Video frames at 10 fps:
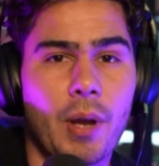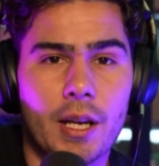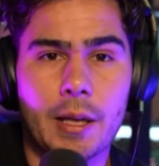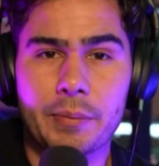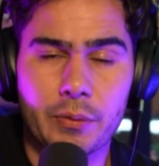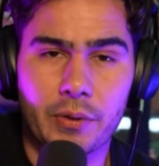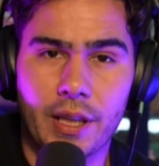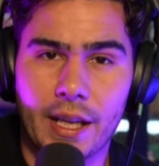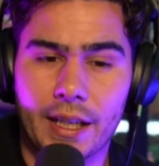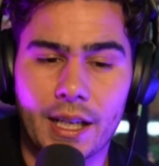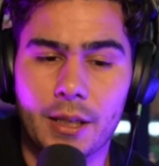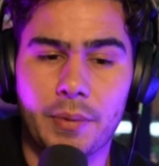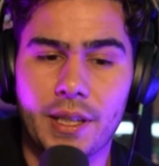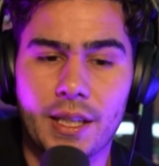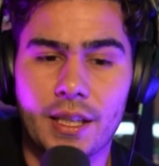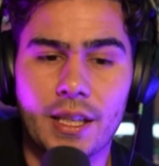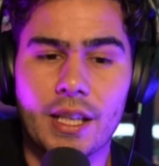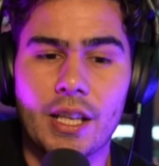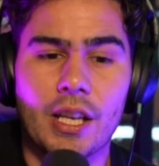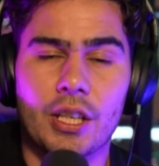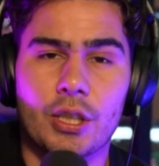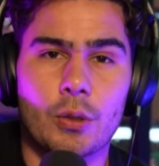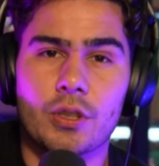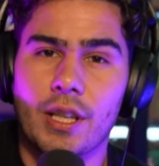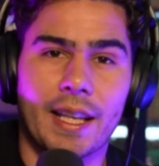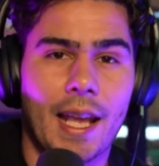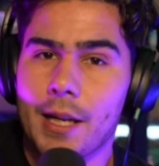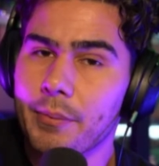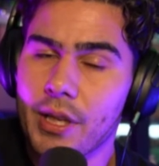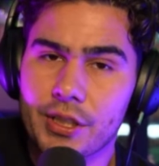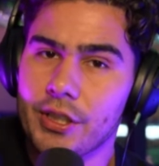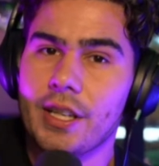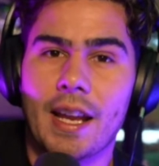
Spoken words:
ups were like going to be a huge like gangbuster,